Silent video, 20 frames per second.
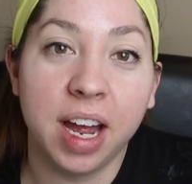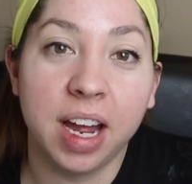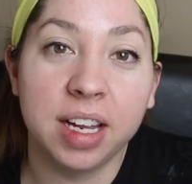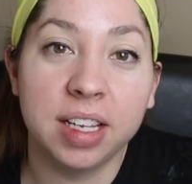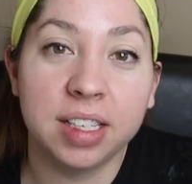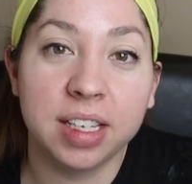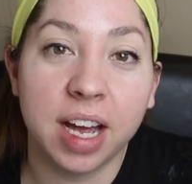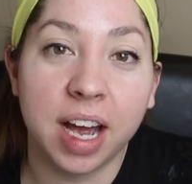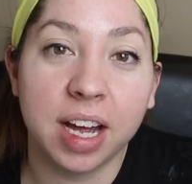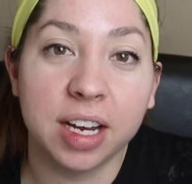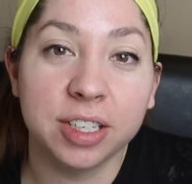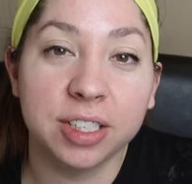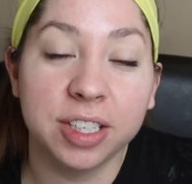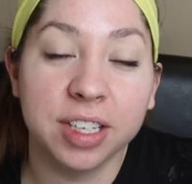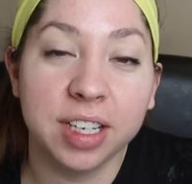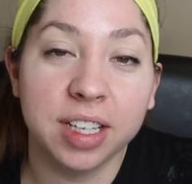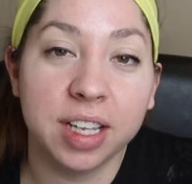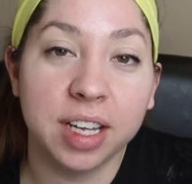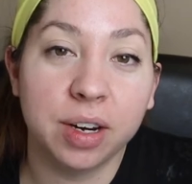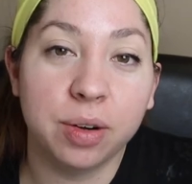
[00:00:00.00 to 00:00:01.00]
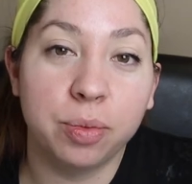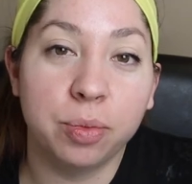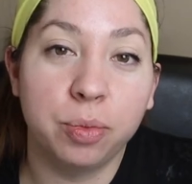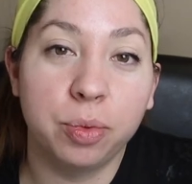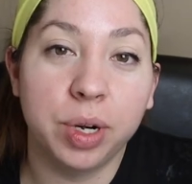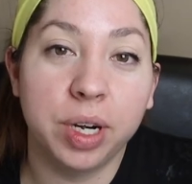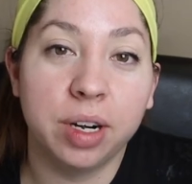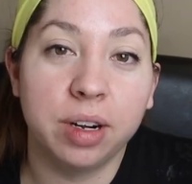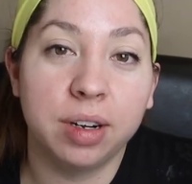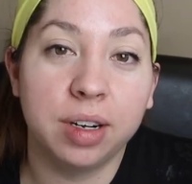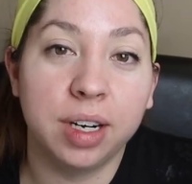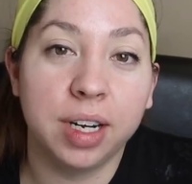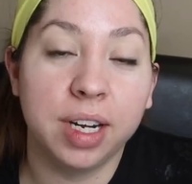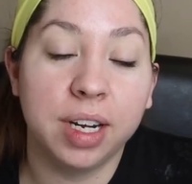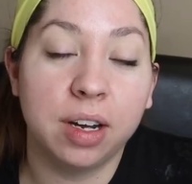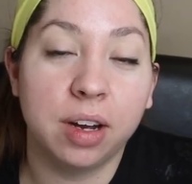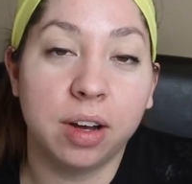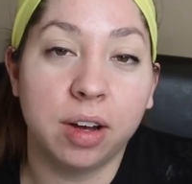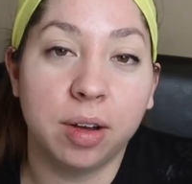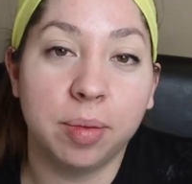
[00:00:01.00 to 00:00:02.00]
It's actually like
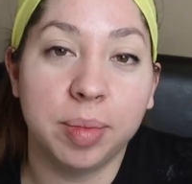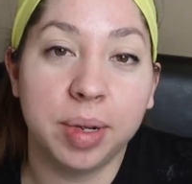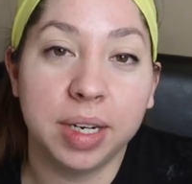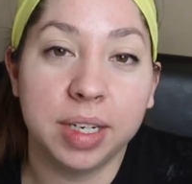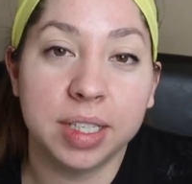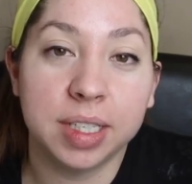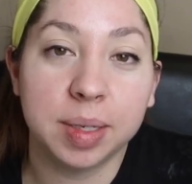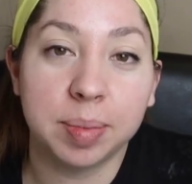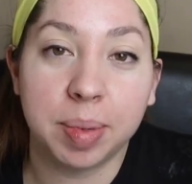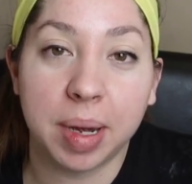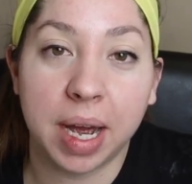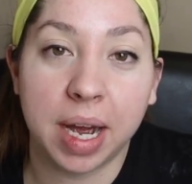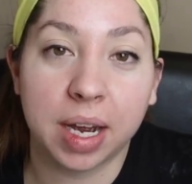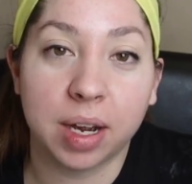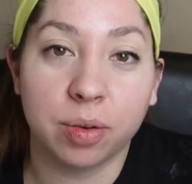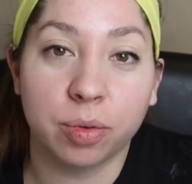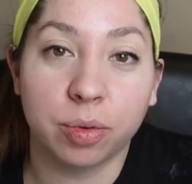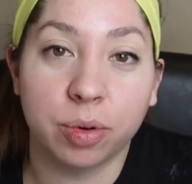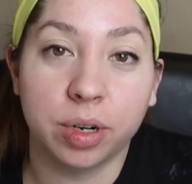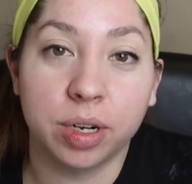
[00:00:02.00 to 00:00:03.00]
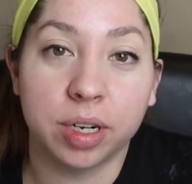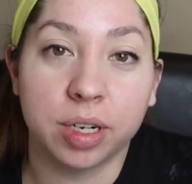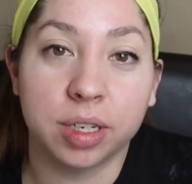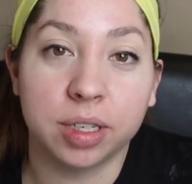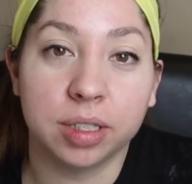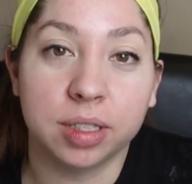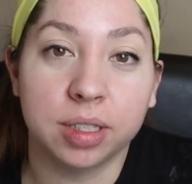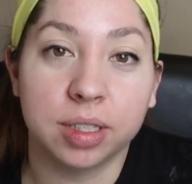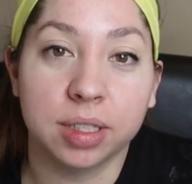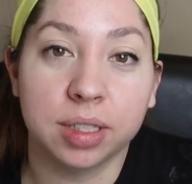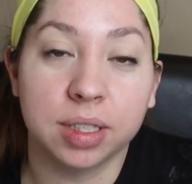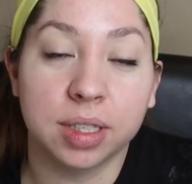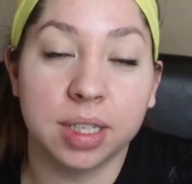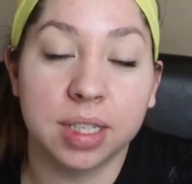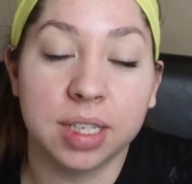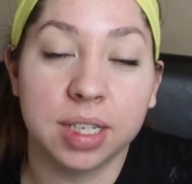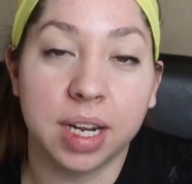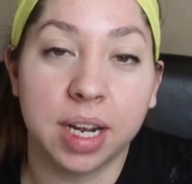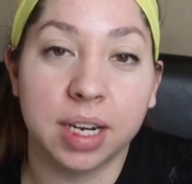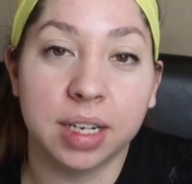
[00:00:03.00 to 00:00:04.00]
weirdly calming to pack orders.
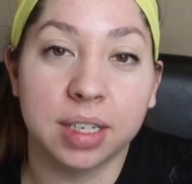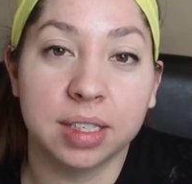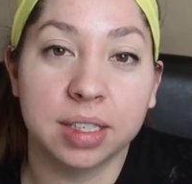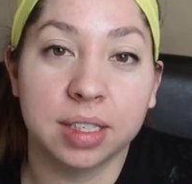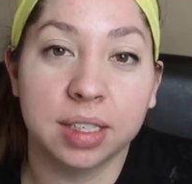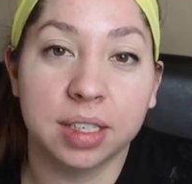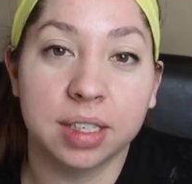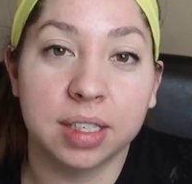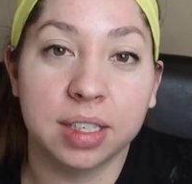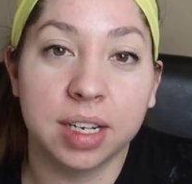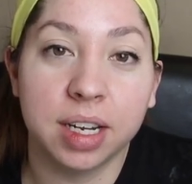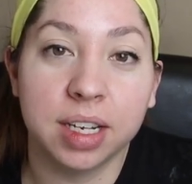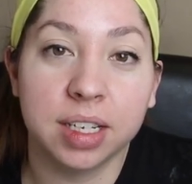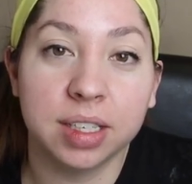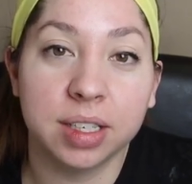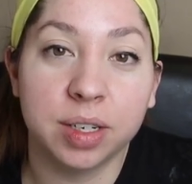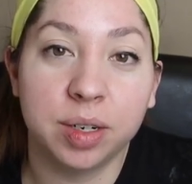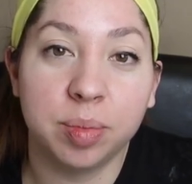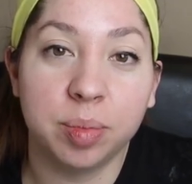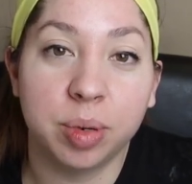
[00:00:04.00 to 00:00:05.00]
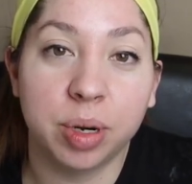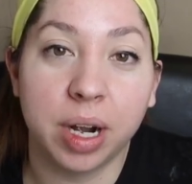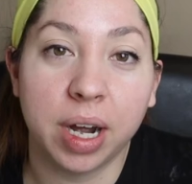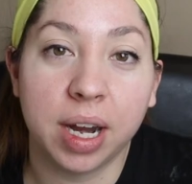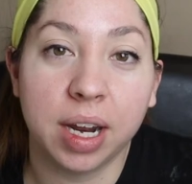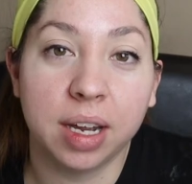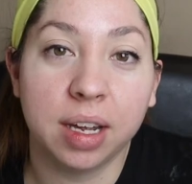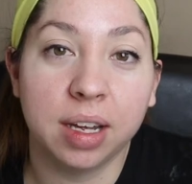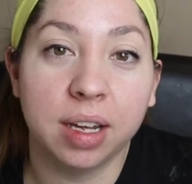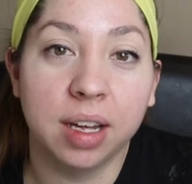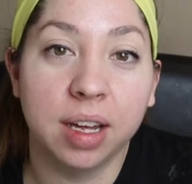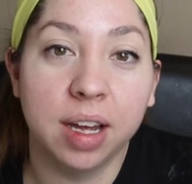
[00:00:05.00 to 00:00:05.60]
It's nice. It's a nice little break.